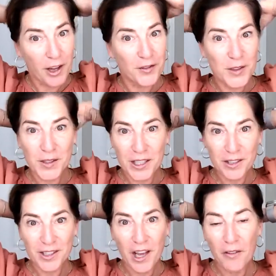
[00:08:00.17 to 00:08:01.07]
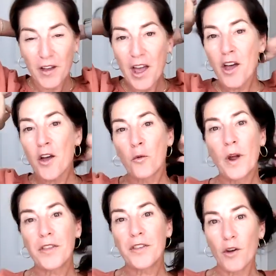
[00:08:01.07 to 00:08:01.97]
Do you see yourself
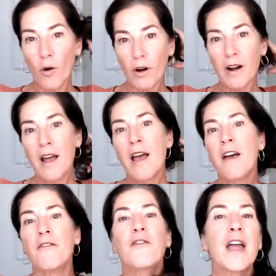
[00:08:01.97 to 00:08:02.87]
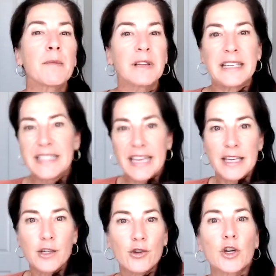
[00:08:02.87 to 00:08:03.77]
with your family, taking
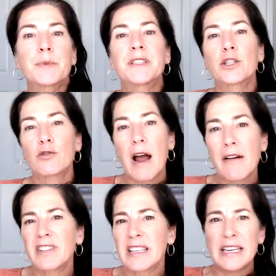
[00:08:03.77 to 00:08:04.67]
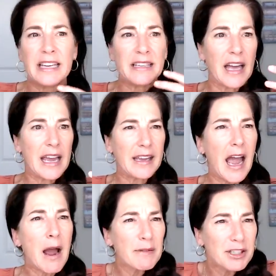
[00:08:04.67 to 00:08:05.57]
trips and traveling? And like, I
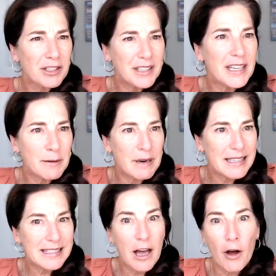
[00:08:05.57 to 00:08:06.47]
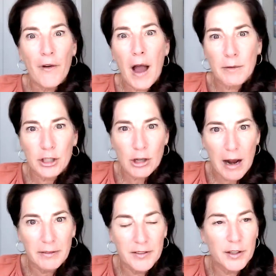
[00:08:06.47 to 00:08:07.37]
was just thinking myself, I was
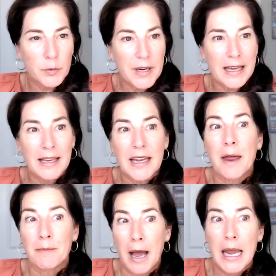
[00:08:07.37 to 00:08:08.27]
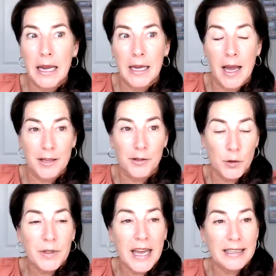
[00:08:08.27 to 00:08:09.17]
traveling this weekend and my
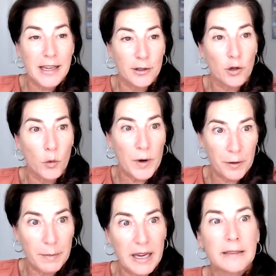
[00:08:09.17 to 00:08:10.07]
suitcase I took with me,